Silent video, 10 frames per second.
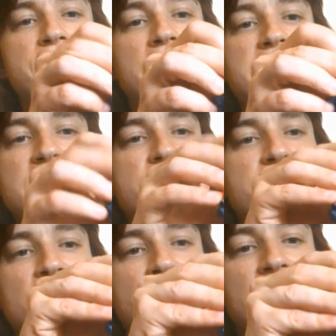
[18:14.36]
sides. They
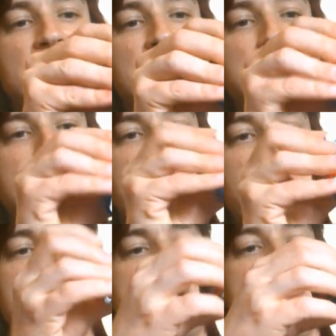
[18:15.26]
just unclip
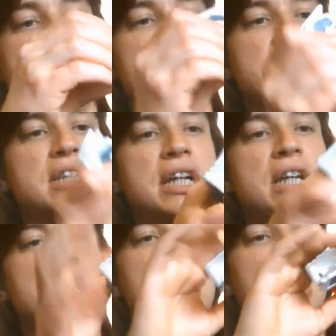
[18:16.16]
quite nicely.
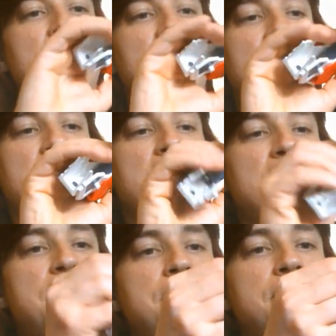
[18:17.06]

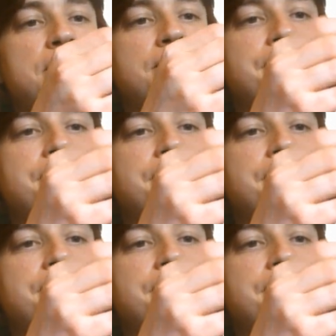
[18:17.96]
Um,